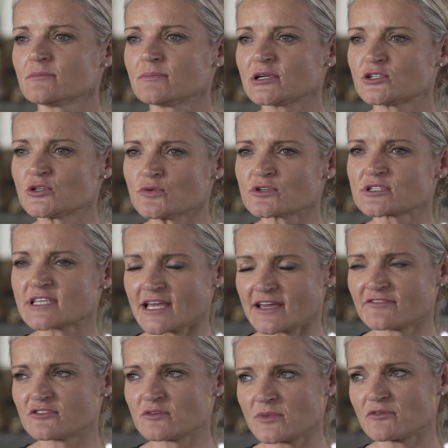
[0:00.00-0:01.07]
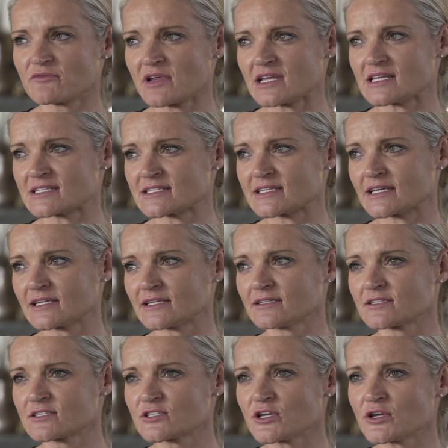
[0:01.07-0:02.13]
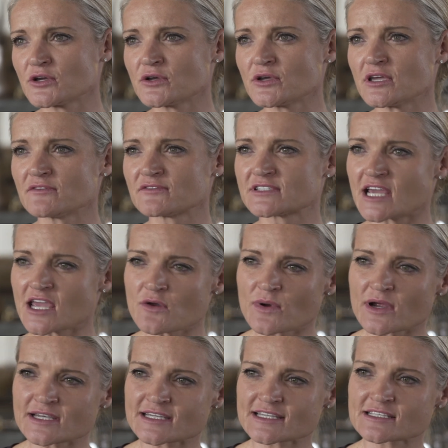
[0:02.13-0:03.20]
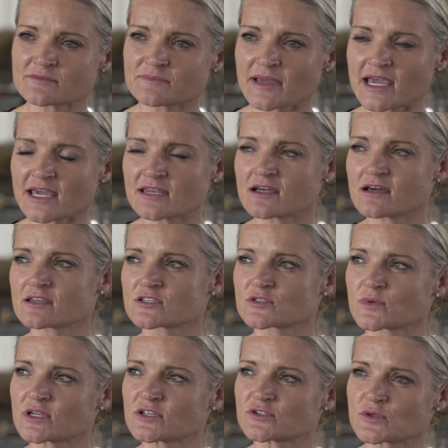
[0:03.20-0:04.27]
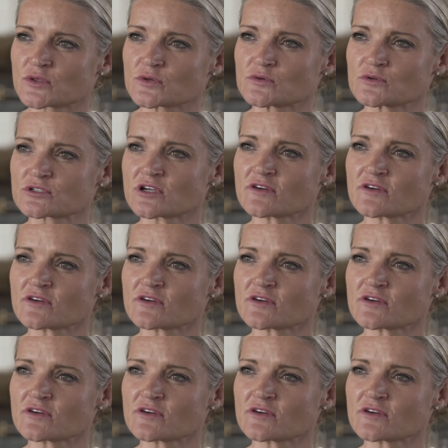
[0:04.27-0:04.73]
but you also have to be realistic. So if day one doesn't pan out as well as you thought,